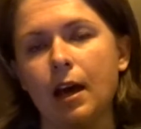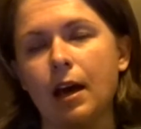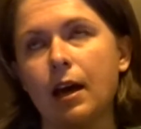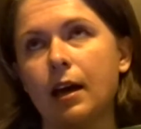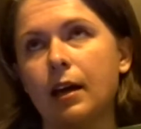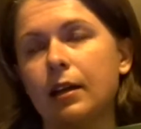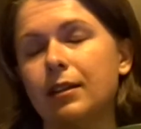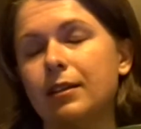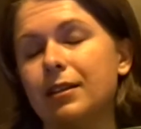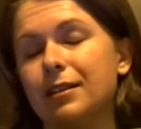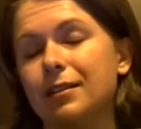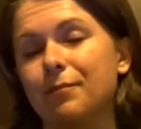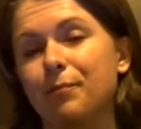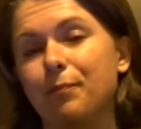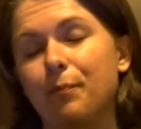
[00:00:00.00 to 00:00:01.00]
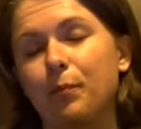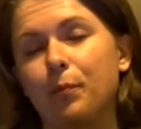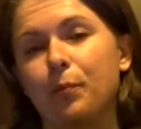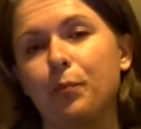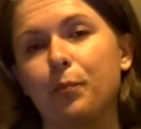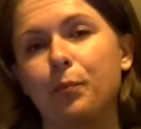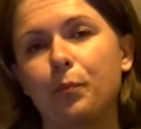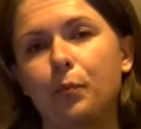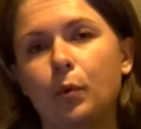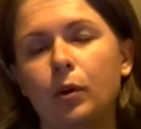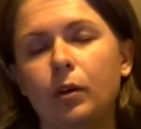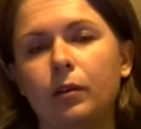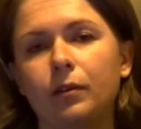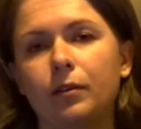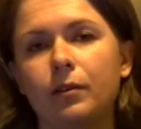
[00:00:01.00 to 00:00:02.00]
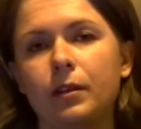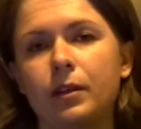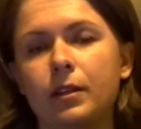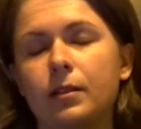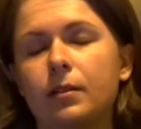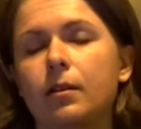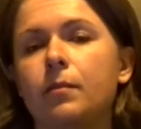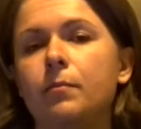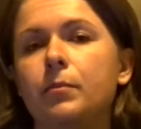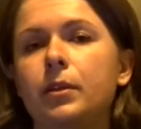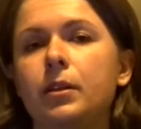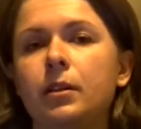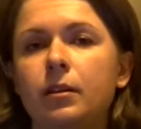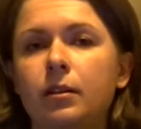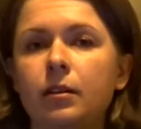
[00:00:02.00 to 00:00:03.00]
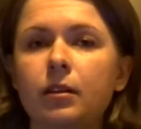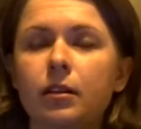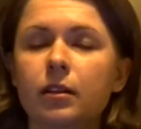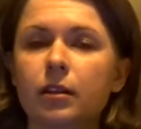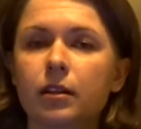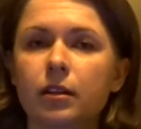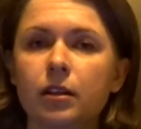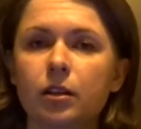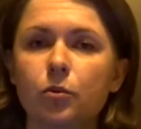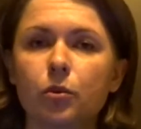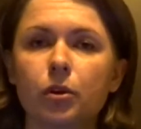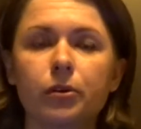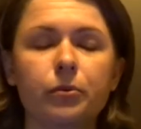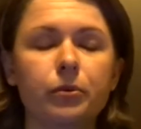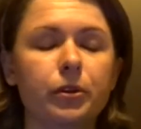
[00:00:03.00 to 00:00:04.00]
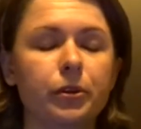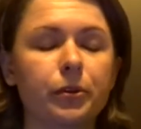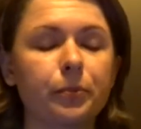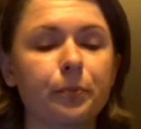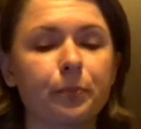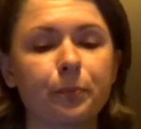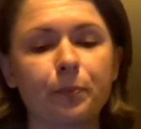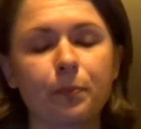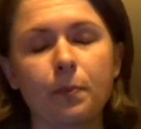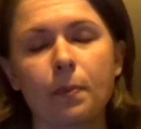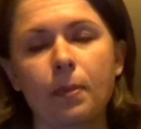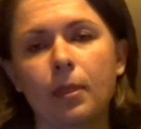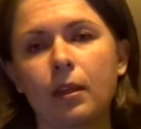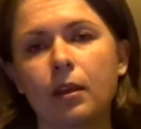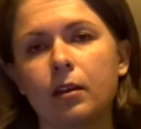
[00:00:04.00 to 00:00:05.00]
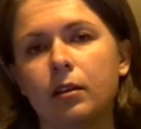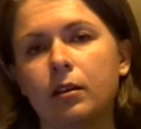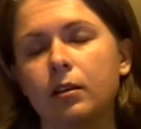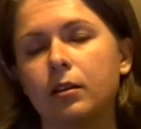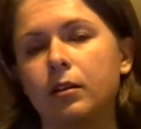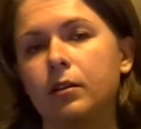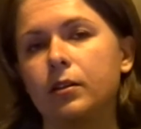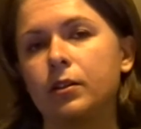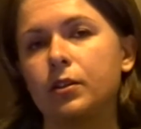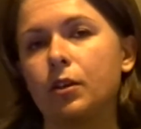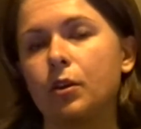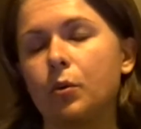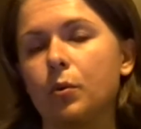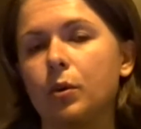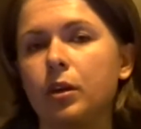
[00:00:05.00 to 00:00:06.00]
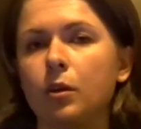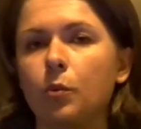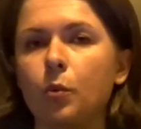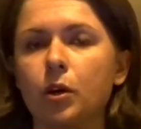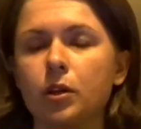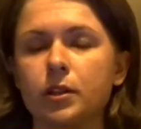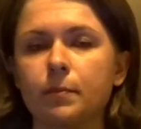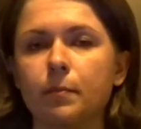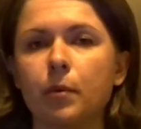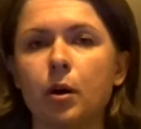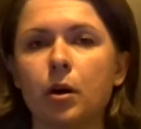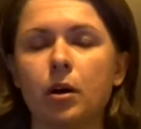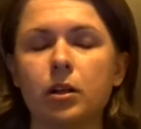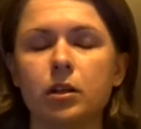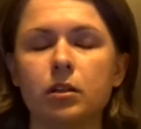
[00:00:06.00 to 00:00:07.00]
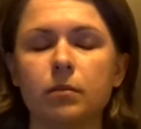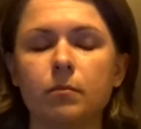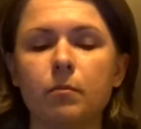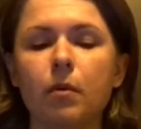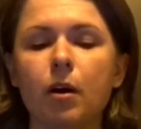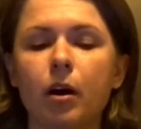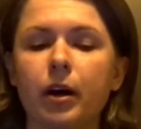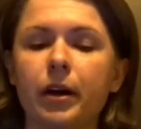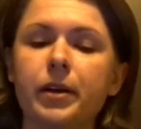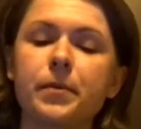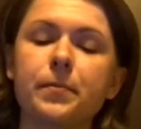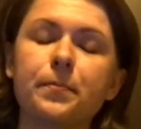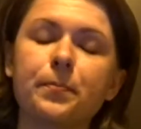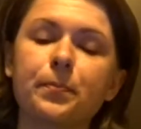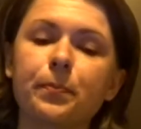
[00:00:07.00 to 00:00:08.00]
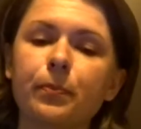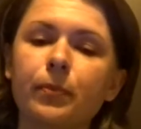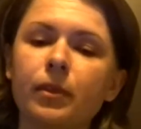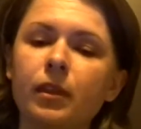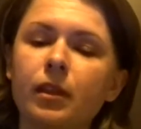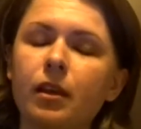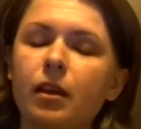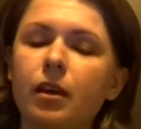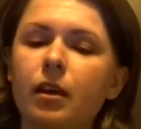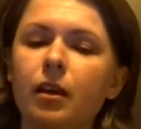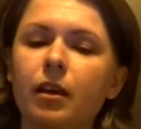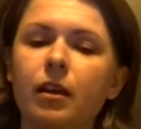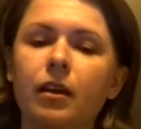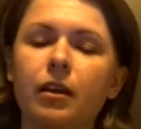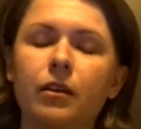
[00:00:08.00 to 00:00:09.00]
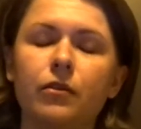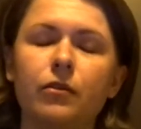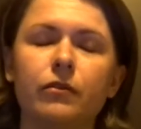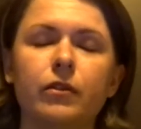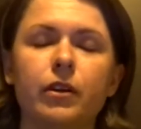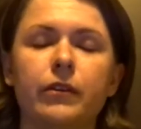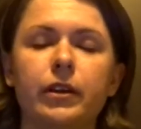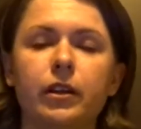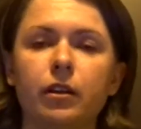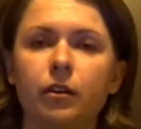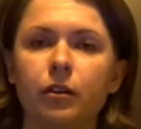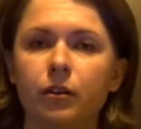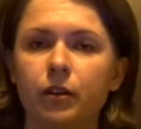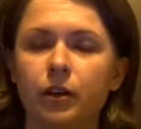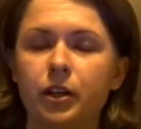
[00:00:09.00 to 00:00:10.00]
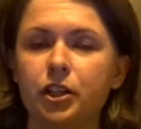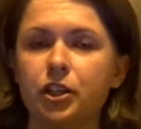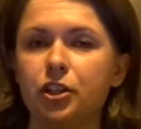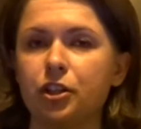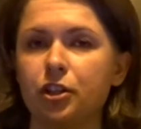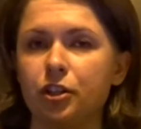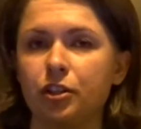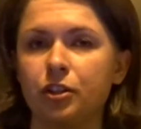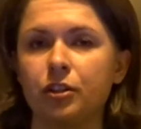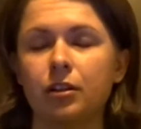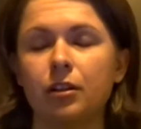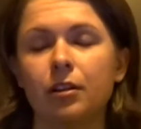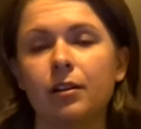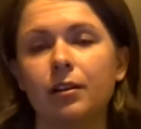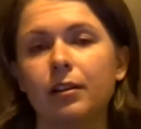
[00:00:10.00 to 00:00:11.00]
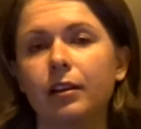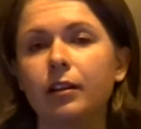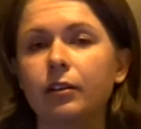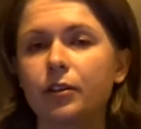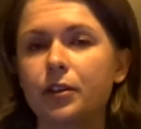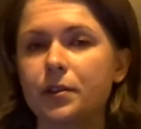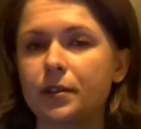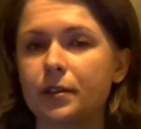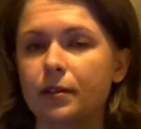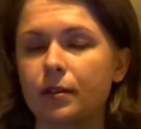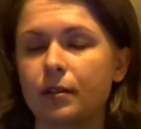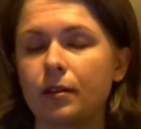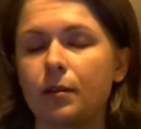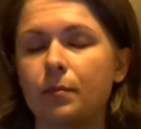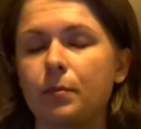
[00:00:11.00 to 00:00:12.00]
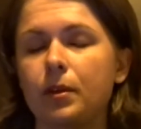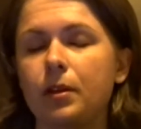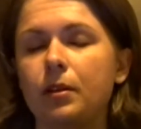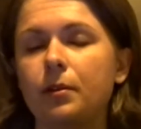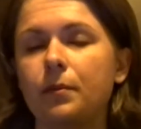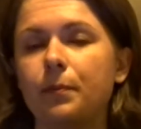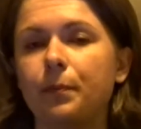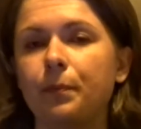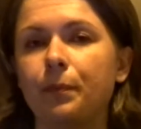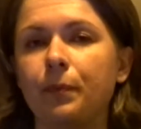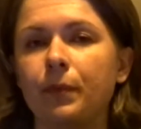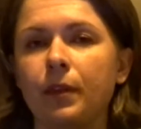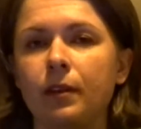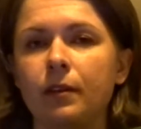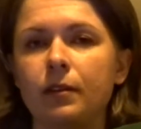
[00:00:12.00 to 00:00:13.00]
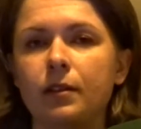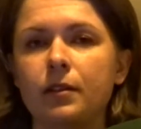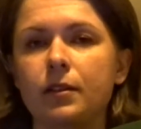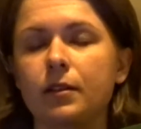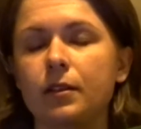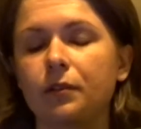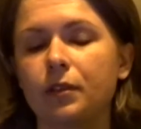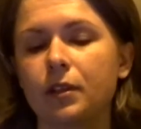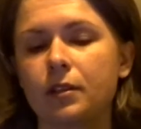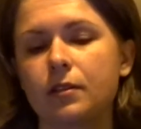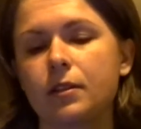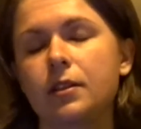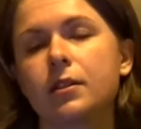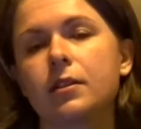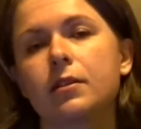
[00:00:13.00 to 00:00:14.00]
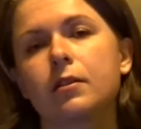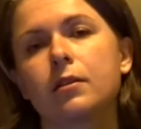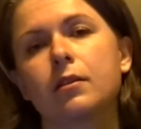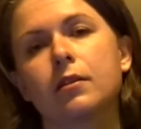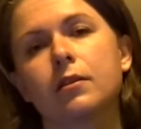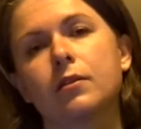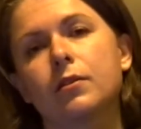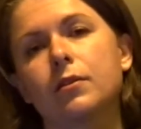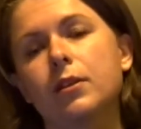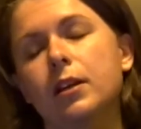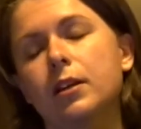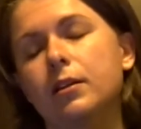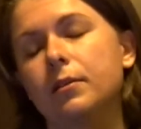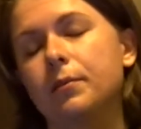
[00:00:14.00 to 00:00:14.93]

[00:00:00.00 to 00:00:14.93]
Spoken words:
and well, his company needed a new owner, so it was bought by a very large licorice company that still exists today.